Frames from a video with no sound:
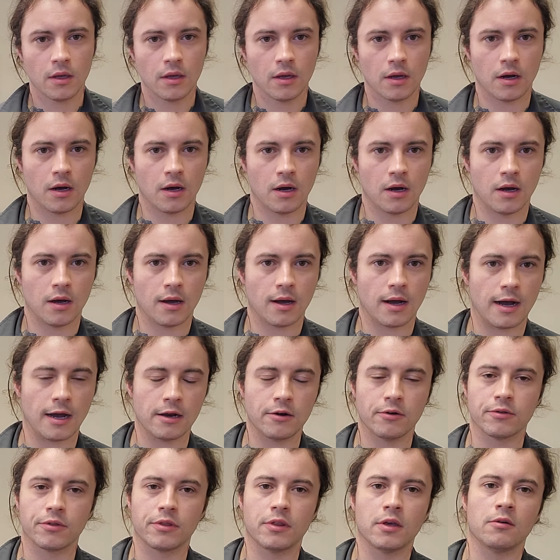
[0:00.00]
I
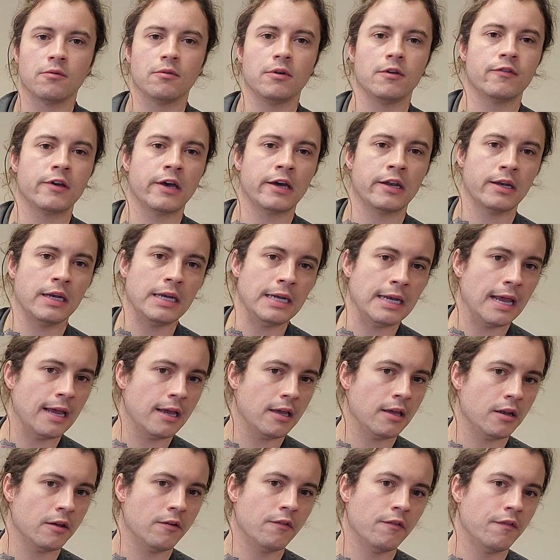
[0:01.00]
don't think we've had a
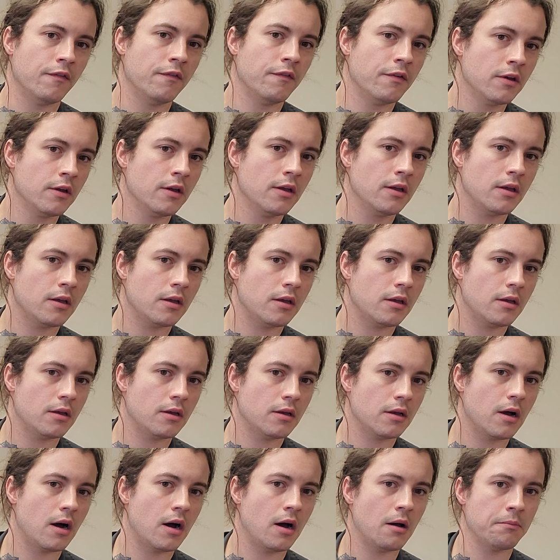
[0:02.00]
negative
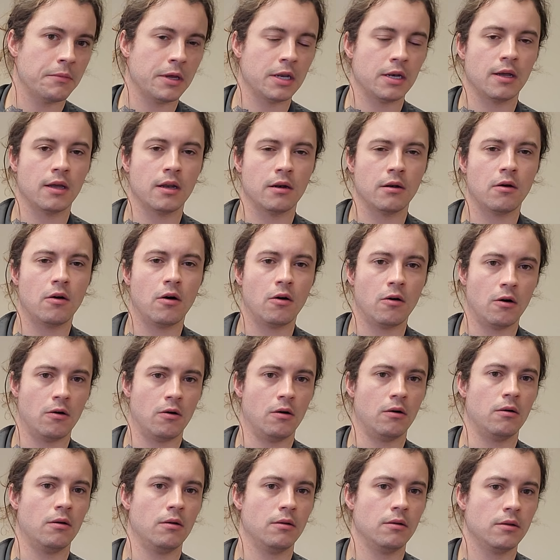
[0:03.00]
comment at
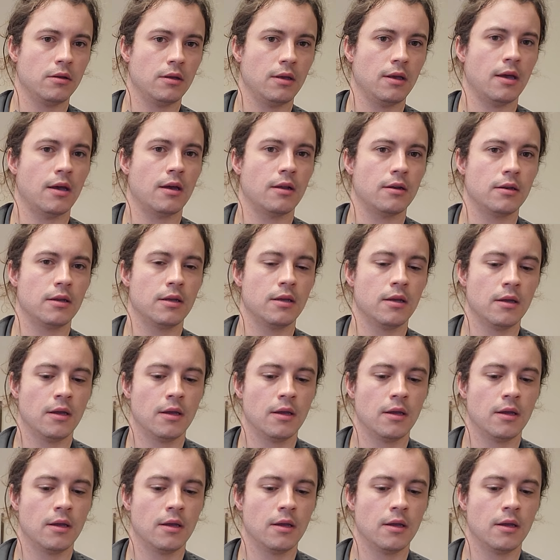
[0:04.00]
all yet.